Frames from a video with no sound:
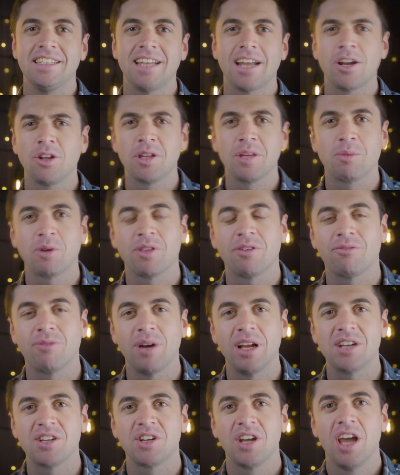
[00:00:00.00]
not only were the
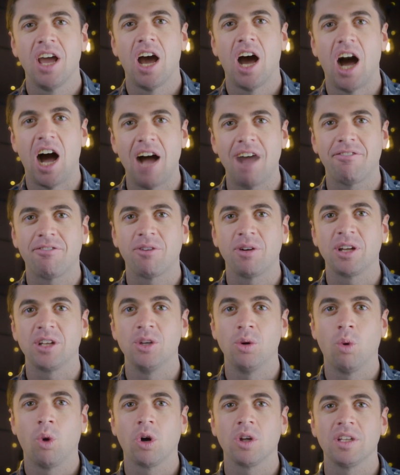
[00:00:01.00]
French offering
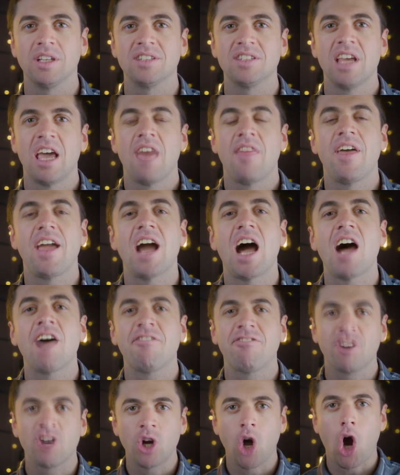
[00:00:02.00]
New Orleans, they
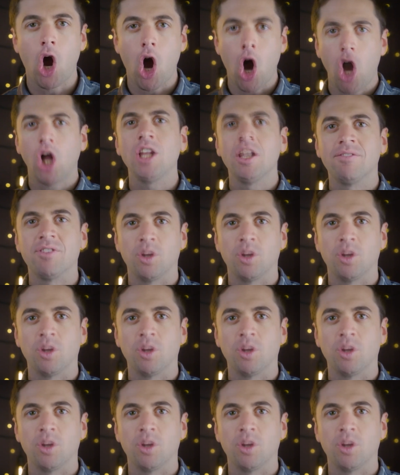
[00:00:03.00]
offered all of